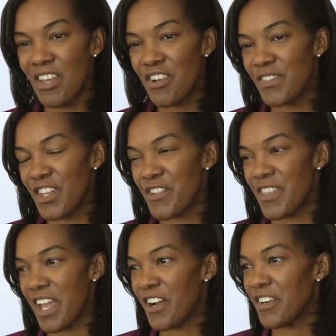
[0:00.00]
they're they're
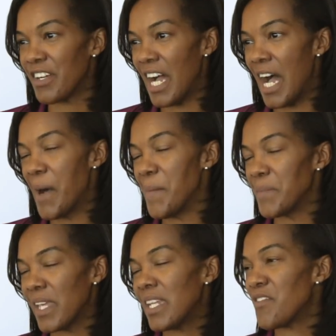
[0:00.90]
there
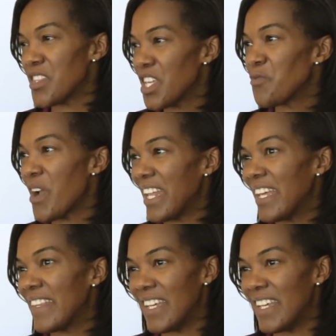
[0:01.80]
um, getting everything ready and